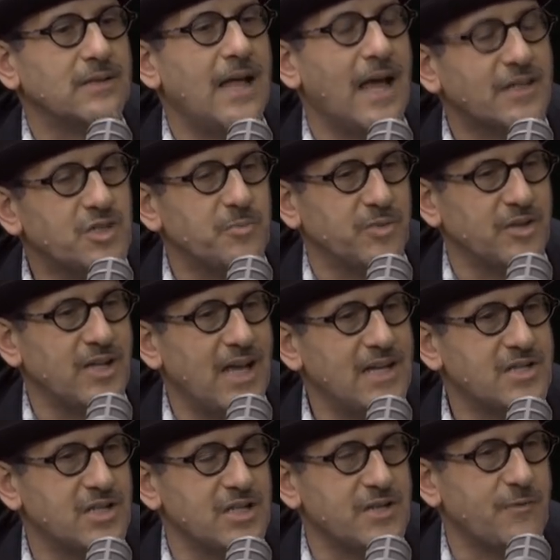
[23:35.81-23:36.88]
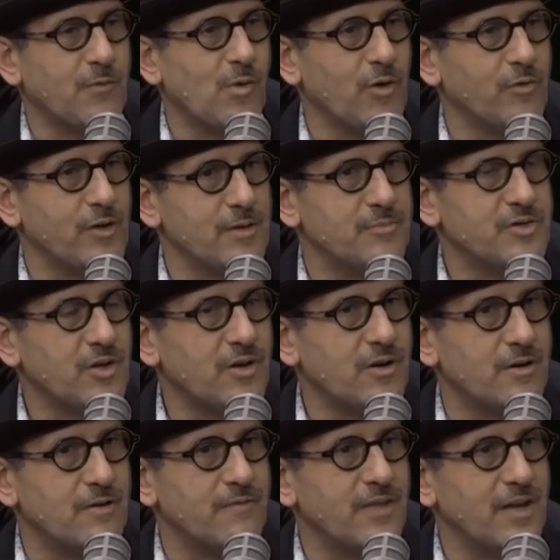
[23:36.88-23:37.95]
explanations for what we
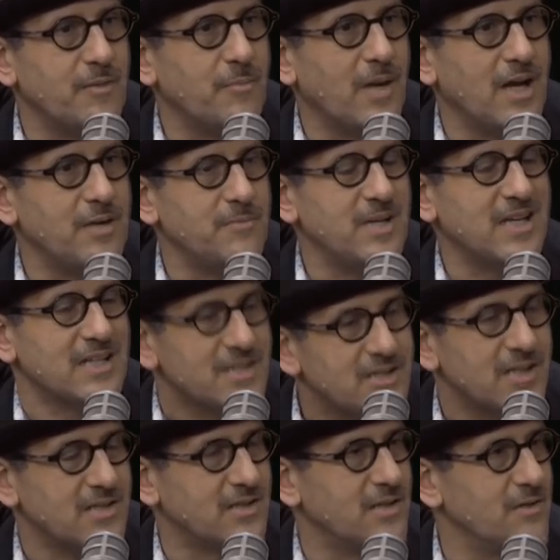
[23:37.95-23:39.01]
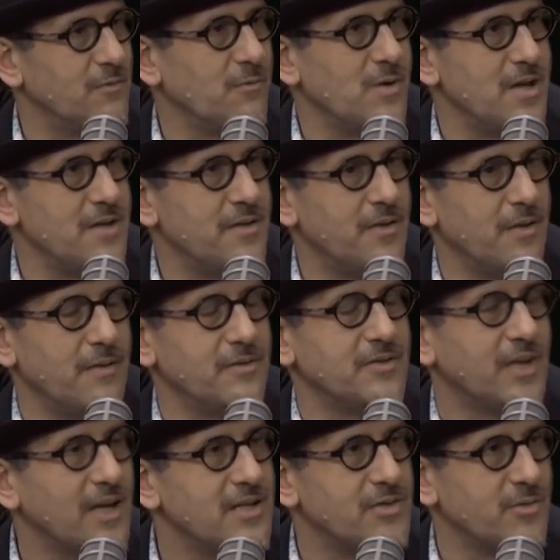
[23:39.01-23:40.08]
observe that might be consistent with
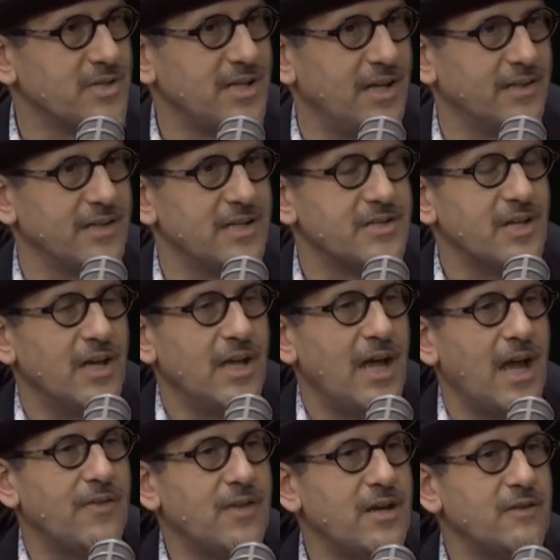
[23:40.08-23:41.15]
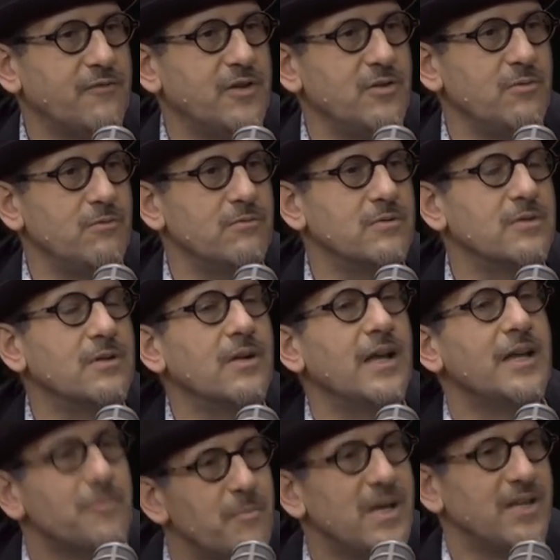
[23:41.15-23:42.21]
dangerous aliens? And then if you
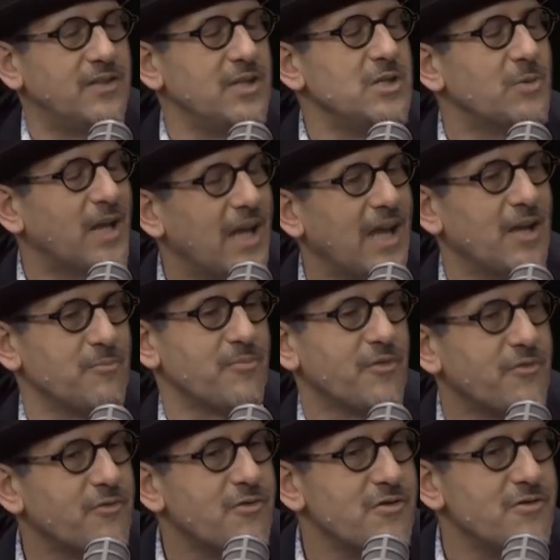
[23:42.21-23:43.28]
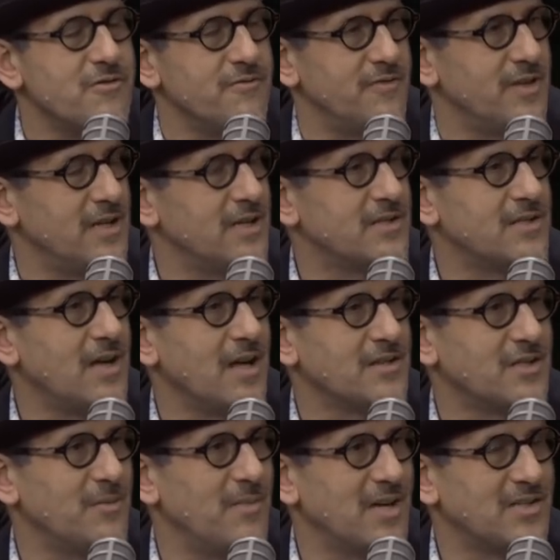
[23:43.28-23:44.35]
admit that you can't prove that it's not
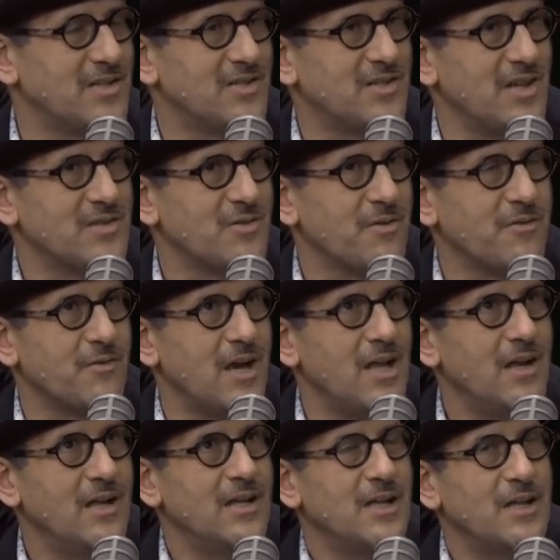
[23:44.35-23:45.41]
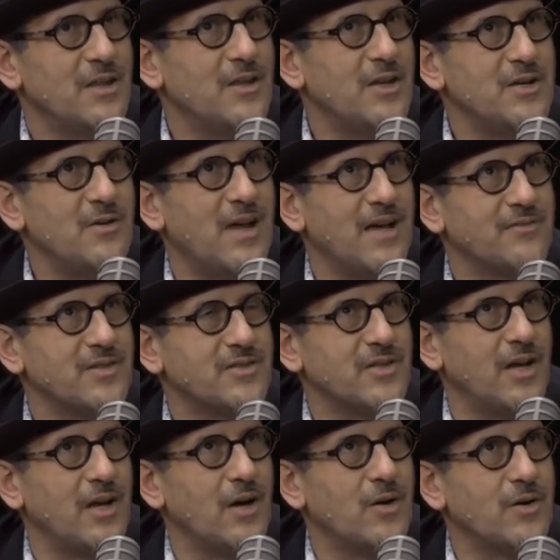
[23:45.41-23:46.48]
some existential threat, then you have to
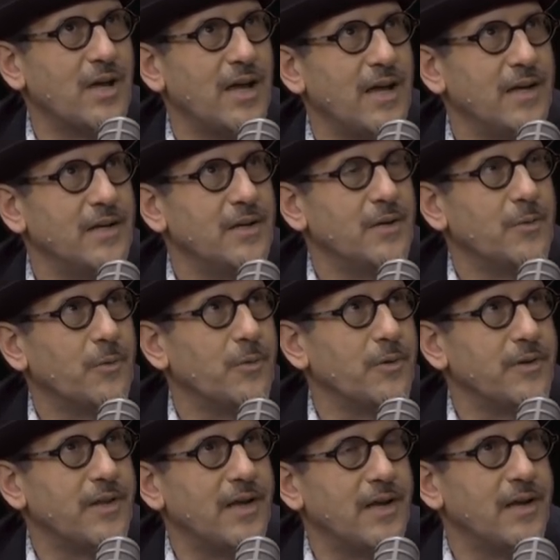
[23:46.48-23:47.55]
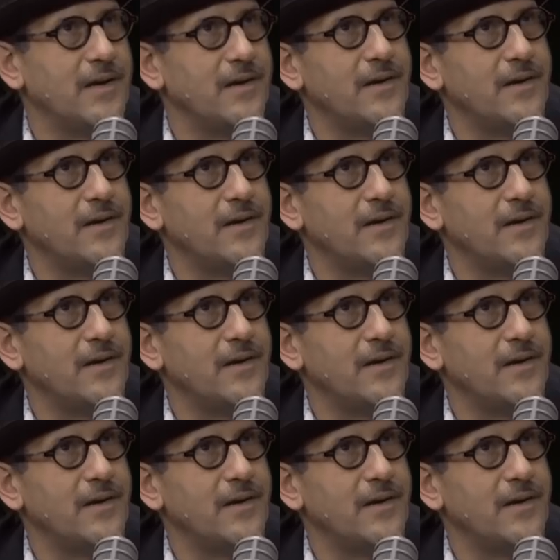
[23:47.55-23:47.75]
say, okay, well then